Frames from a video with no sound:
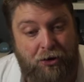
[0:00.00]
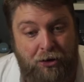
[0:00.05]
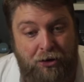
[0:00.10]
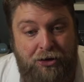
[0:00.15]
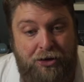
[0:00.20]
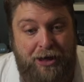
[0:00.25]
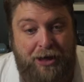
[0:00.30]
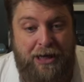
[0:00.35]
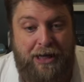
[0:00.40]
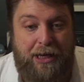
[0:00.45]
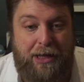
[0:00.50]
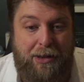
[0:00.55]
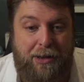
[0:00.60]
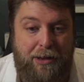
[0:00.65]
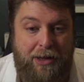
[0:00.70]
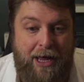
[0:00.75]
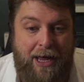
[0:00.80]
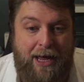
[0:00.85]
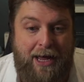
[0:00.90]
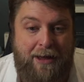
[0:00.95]
underneath
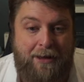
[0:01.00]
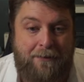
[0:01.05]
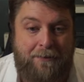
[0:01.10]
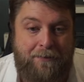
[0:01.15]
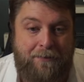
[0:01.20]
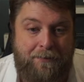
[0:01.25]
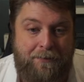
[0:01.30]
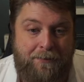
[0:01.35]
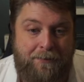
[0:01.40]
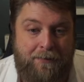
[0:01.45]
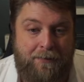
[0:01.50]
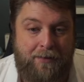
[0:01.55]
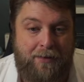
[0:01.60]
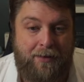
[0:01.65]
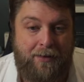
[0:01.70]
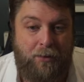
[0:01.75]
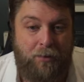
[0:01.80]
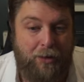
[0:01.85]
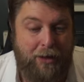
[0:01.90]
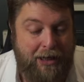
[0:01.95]
there.
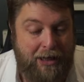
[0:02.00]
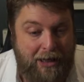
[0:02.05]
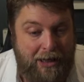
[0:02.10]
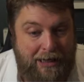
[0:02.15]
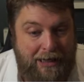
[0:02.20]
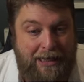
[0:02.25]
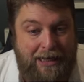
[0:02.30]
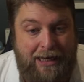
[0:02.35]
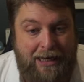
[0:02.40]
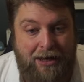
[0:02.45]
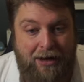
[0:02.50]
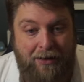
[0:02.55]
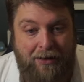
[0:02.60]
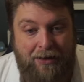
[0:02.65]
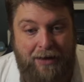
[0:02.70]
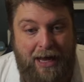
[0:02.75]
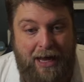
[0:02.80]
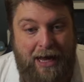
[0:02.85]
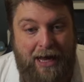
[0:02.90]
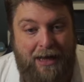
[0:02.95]
We can click
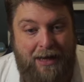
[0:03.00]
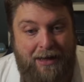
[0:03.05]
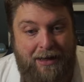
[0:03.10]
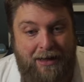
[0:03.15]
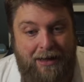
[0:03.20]
on that,